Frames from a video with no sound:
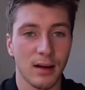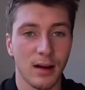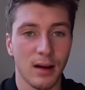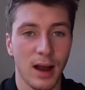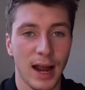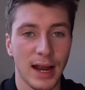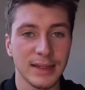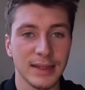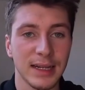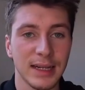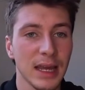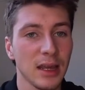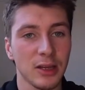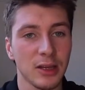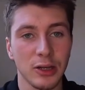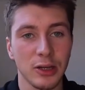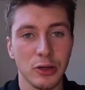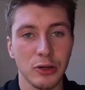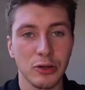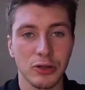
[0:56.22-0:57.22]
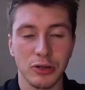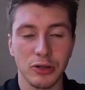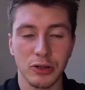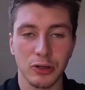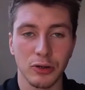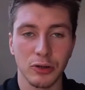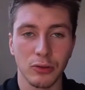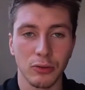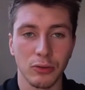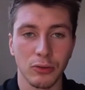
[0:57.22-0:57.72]
part 2
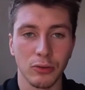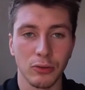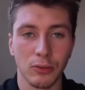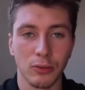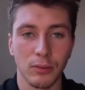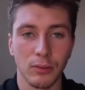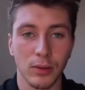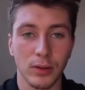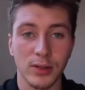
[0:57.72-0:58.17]
video